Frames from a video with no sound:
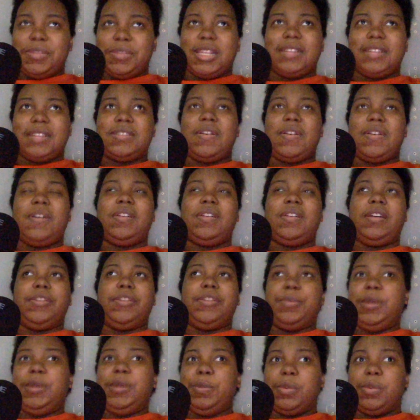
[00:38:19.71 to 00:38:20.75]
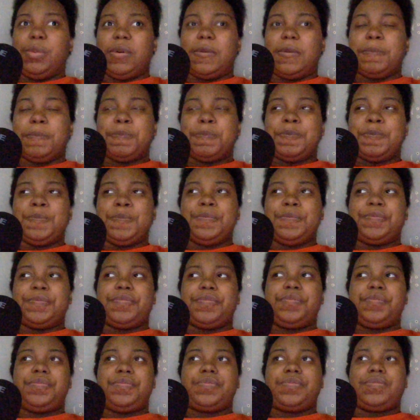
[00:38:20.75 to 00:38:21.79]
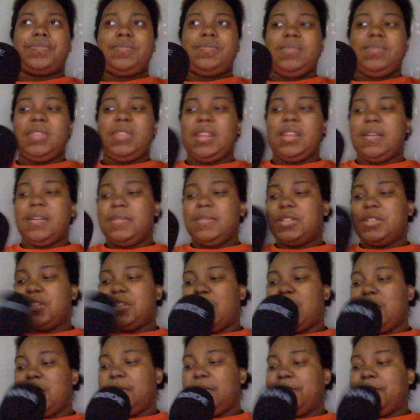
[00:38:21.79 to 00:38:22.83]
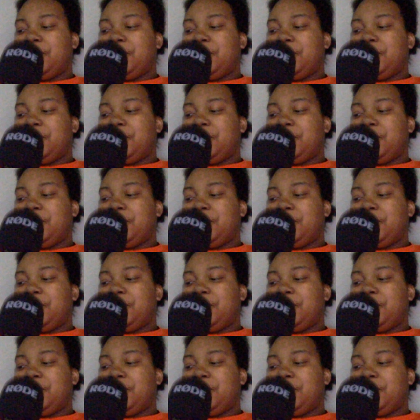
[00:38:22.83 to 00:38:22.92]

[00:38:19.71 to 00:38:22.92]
That's on other people. So